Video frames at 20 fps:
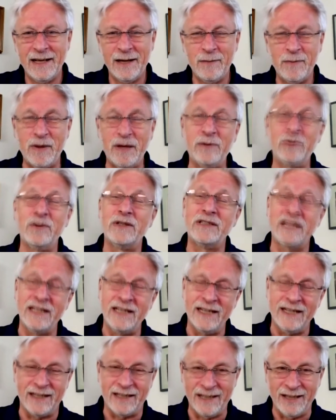But what the
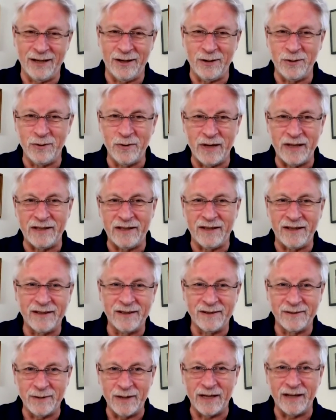heck, you know,
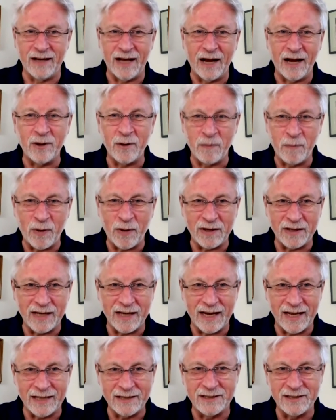weather. Well, our
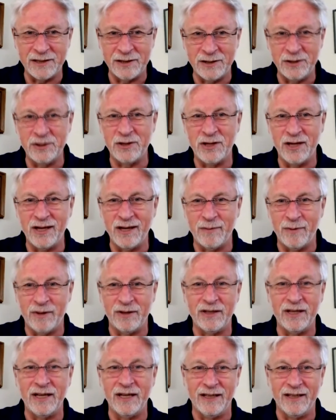podcast is usually
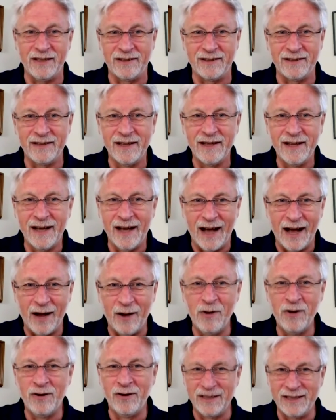about health.
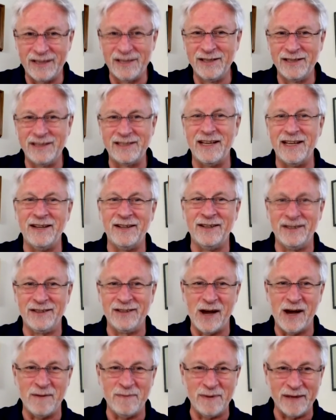I want to stay on
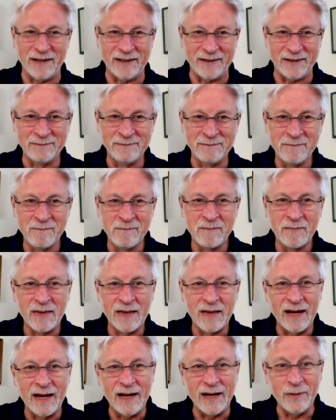topic.
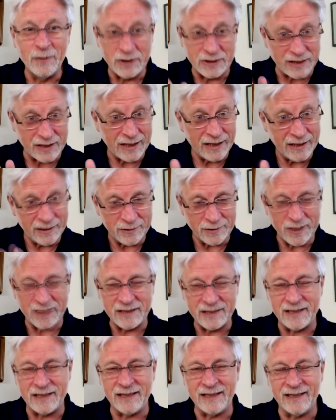It's
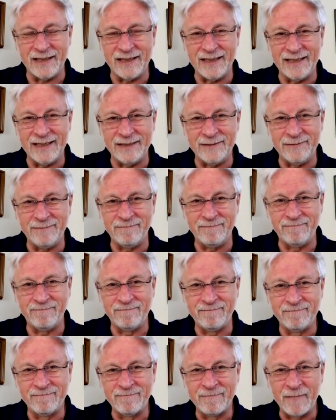interesting.
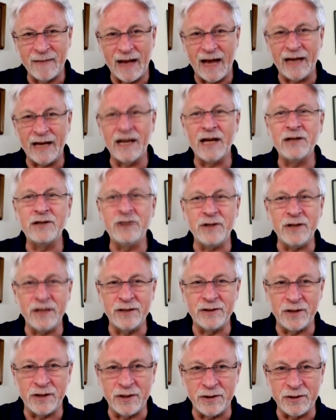I'd like to
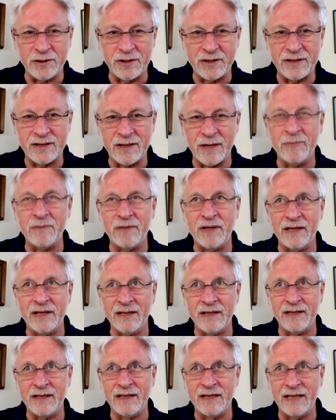introduce
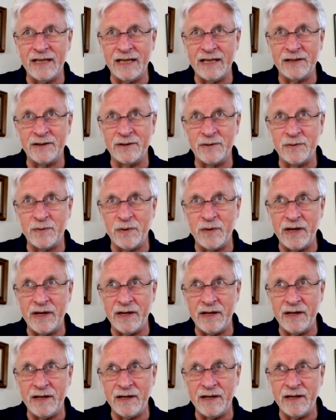something that
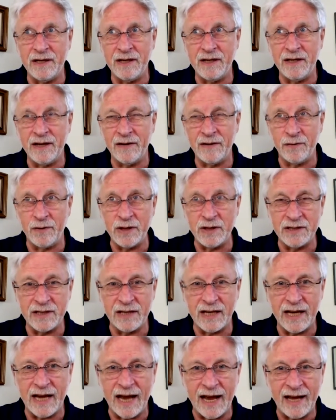we have
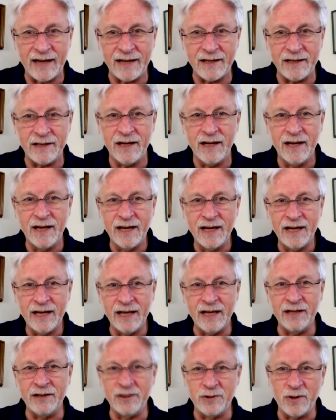recently added
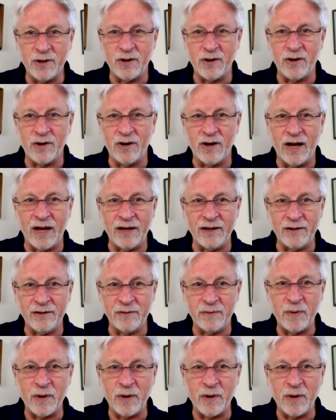into our line of